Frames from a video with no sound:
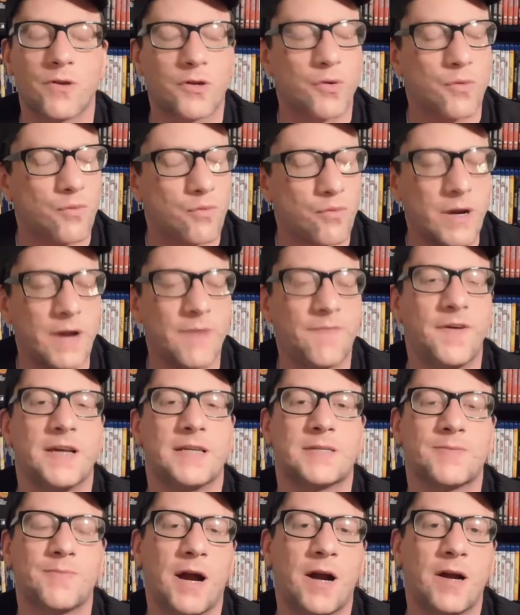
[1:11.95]

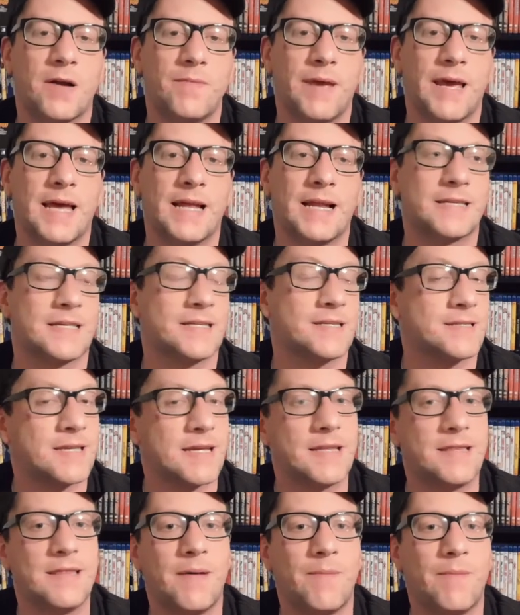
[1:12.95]
terrific Spider-Man. As I
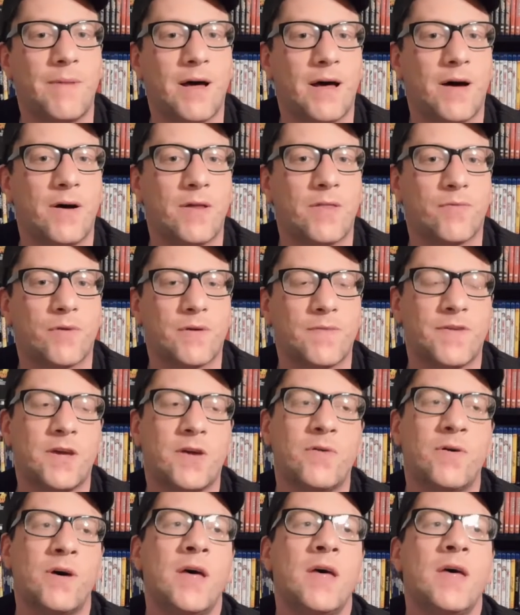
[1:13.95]
said in my other review,